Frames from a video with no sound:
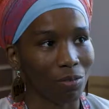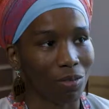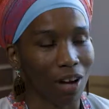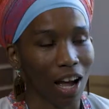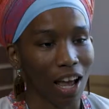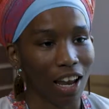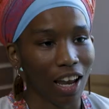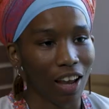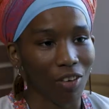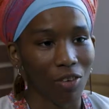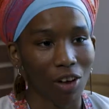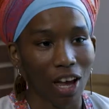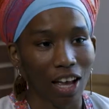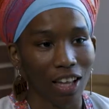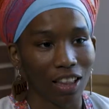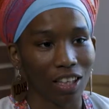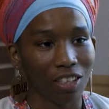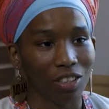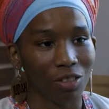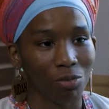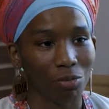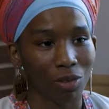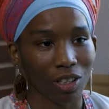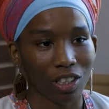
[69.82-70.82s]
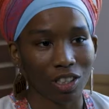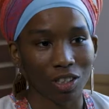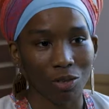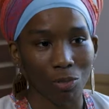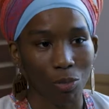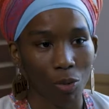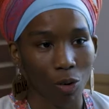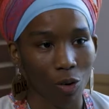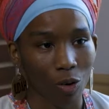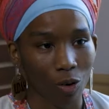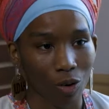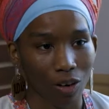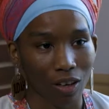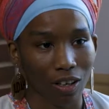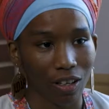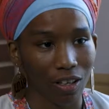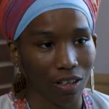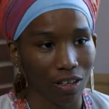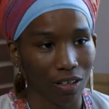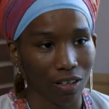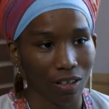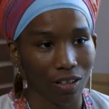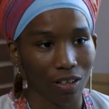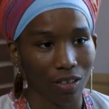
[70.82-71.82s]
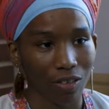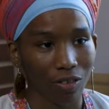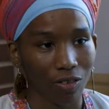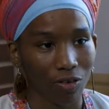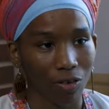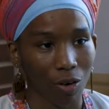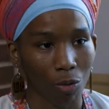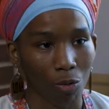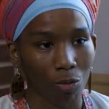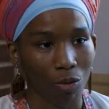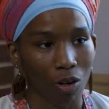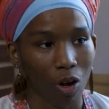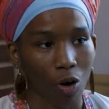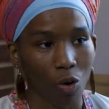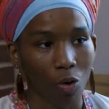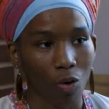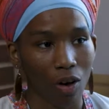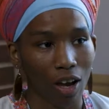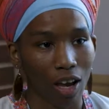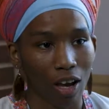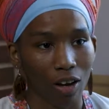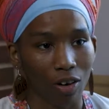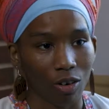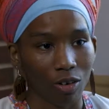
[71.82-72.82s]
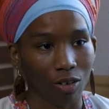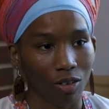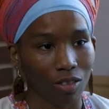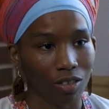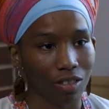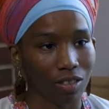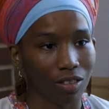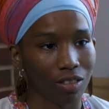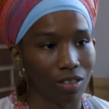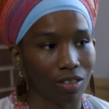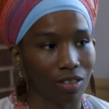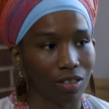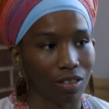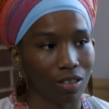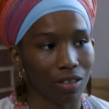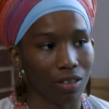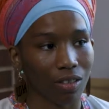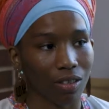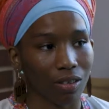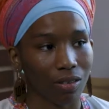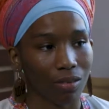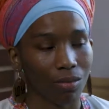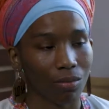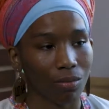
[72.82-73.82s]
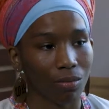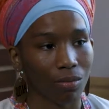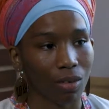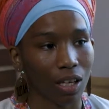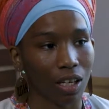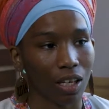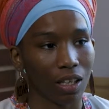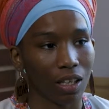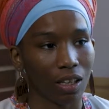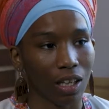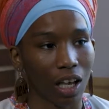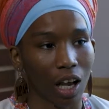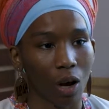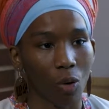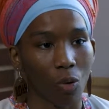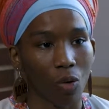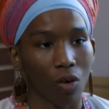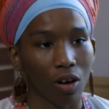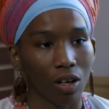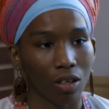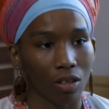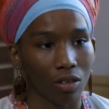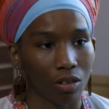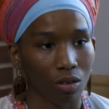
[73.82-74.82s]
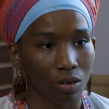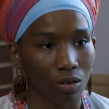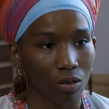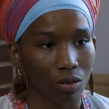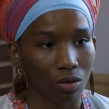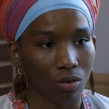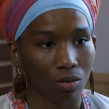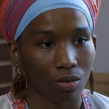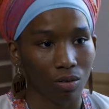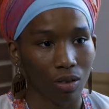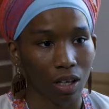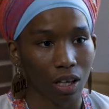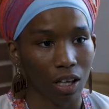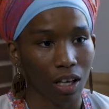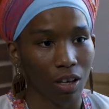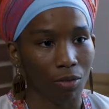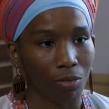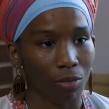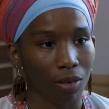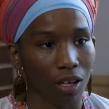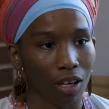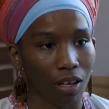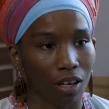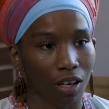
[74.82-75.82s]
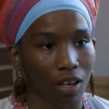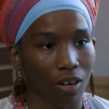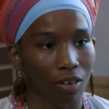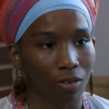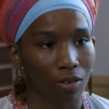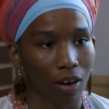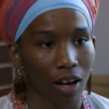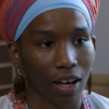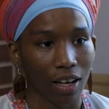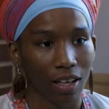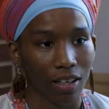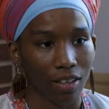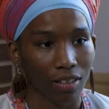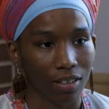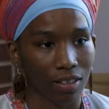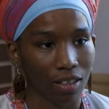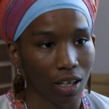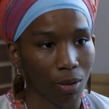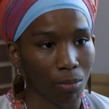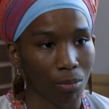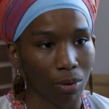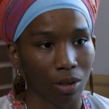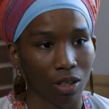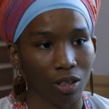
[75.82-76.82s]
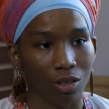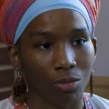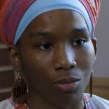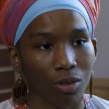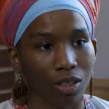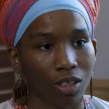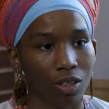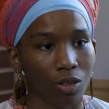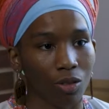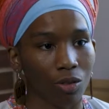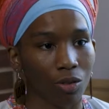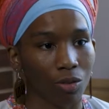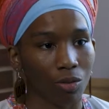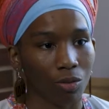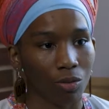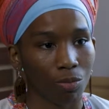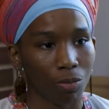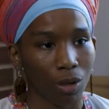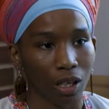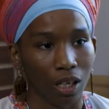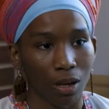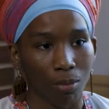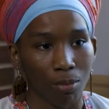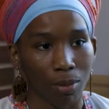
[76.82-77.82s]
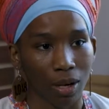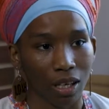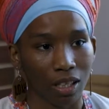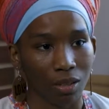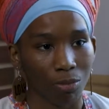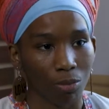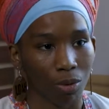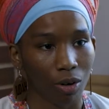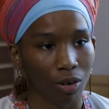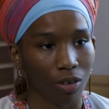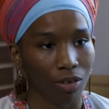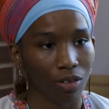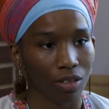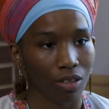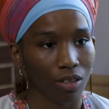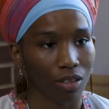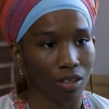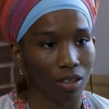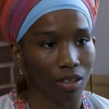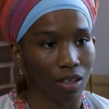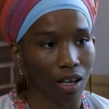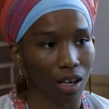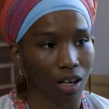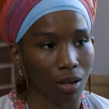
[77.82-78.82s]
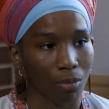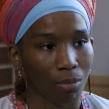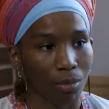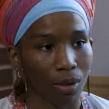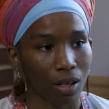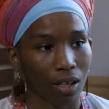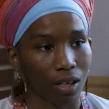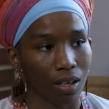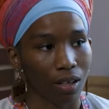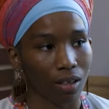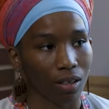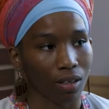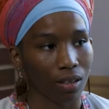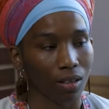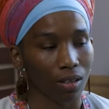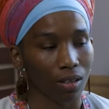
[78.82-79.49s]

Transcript: I never had this much support from nowhere else. Anything I want to do, they give me advice. They push me to being the best person I could be.